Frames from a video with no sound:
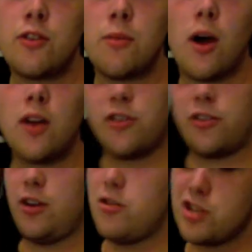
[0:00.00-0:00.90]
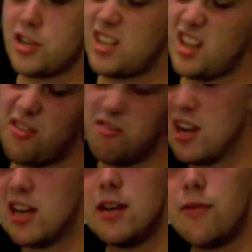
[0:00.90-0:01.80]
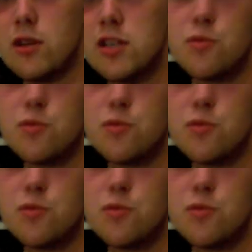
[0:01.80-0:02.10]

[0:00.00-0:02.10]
boxes here just to see if there's any differences.